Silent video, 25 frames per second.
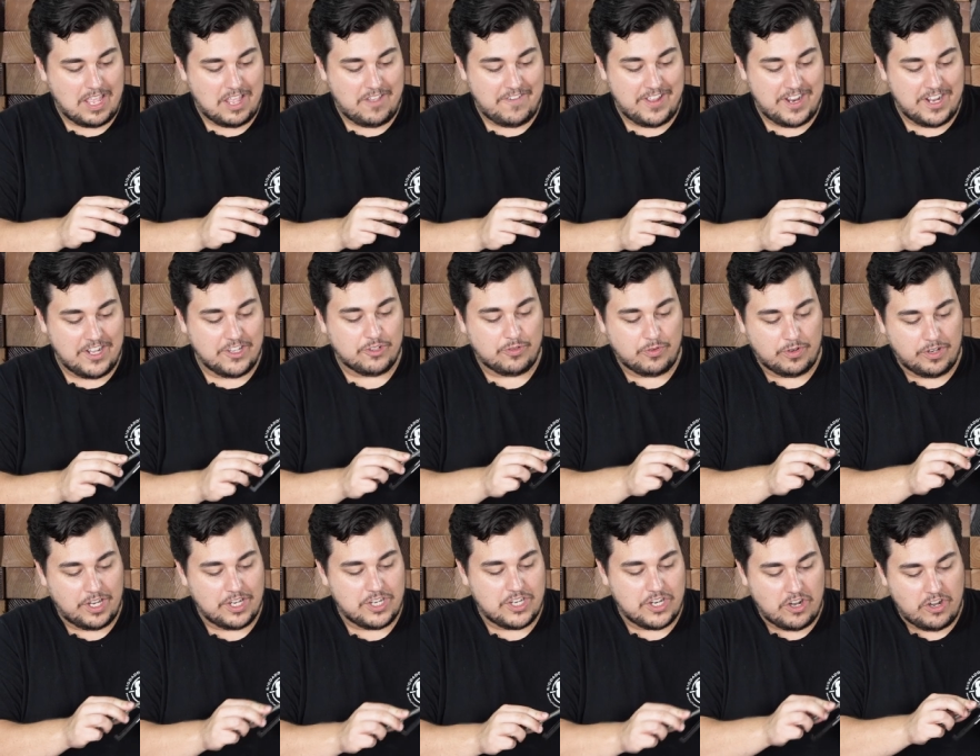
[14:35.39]
If it is
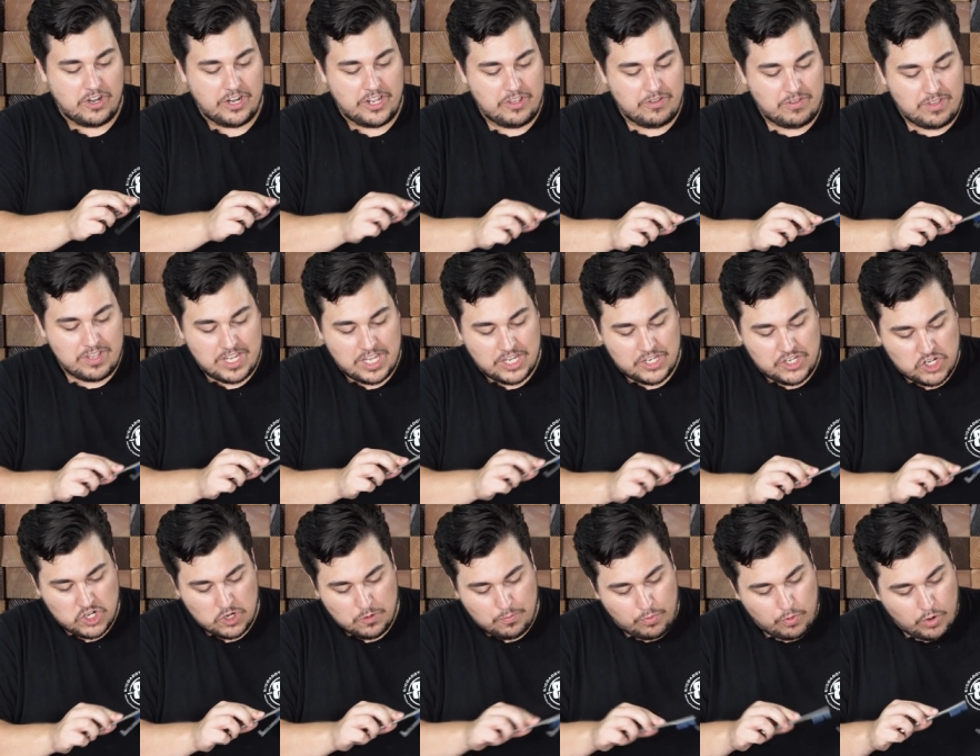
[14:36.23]
really dirty, you can get
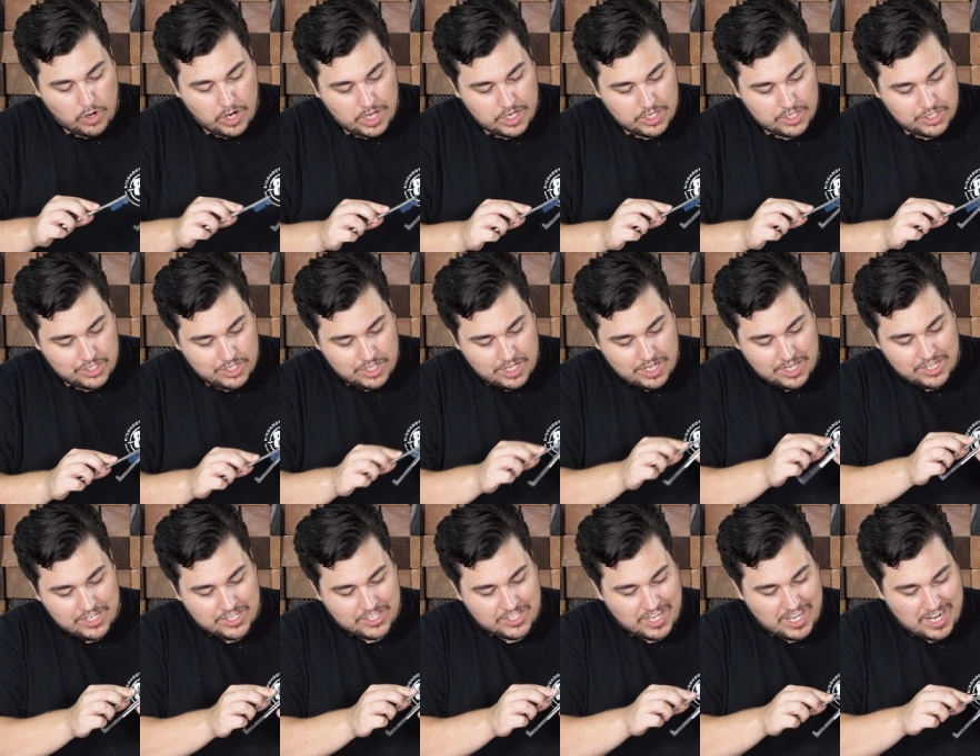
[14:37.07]
your brush and
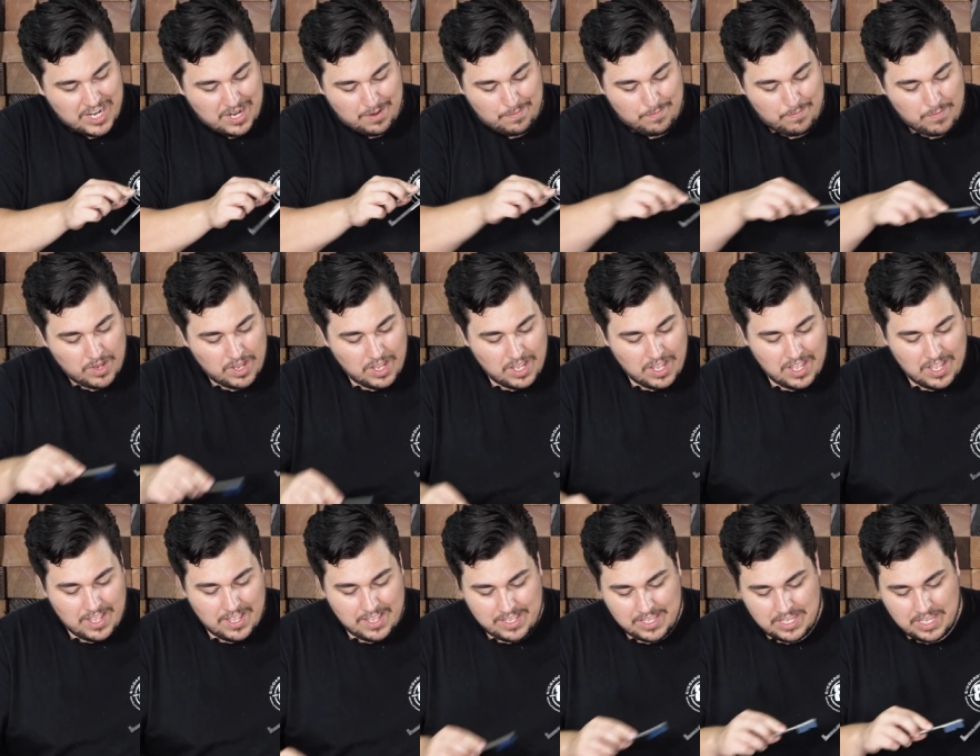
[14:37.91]
just kind
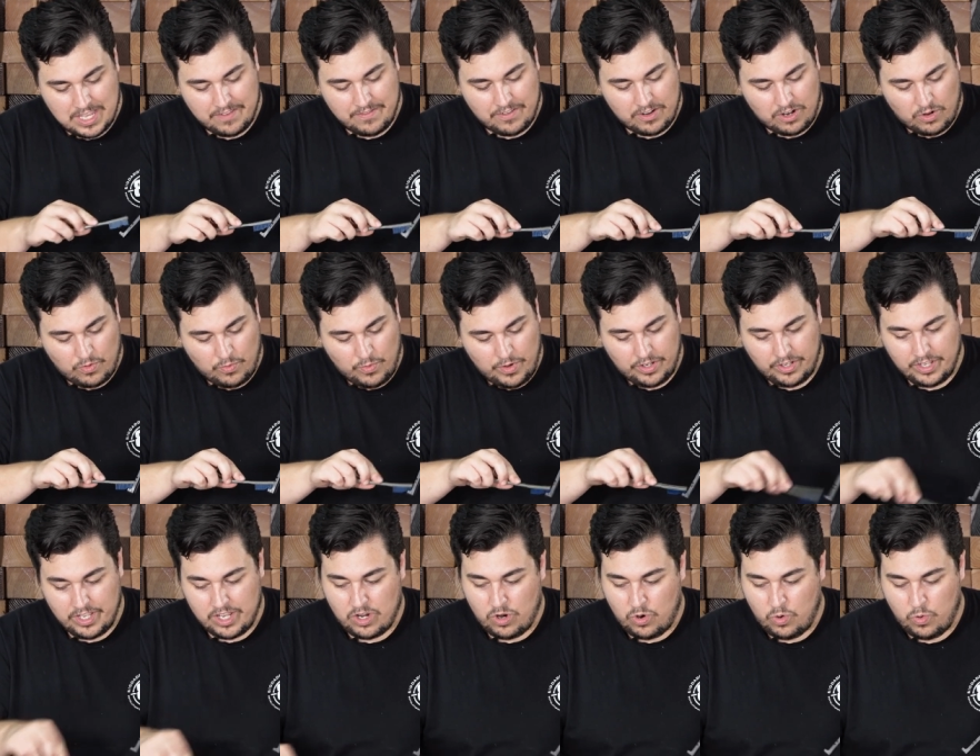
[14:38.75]
of give it a
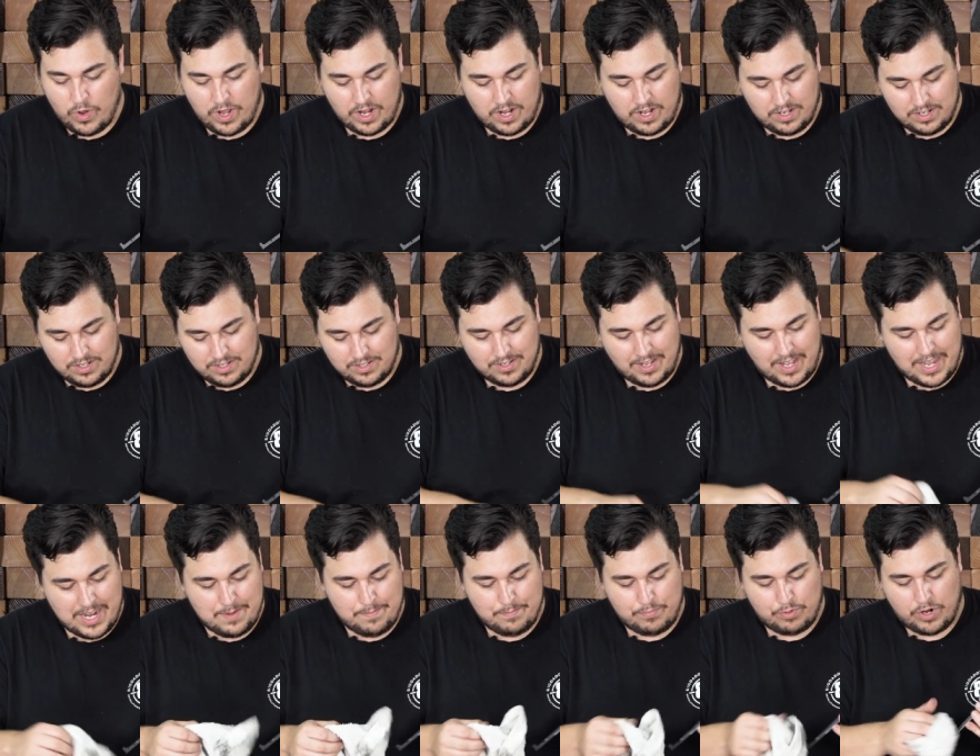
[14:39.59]
really quick
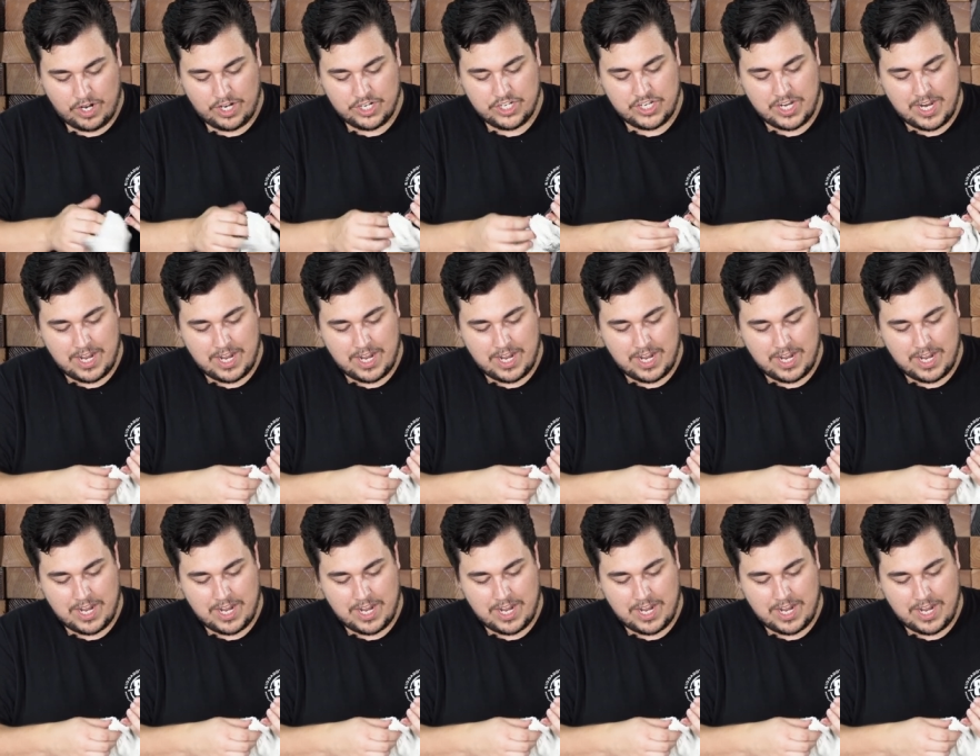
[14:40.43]
light brush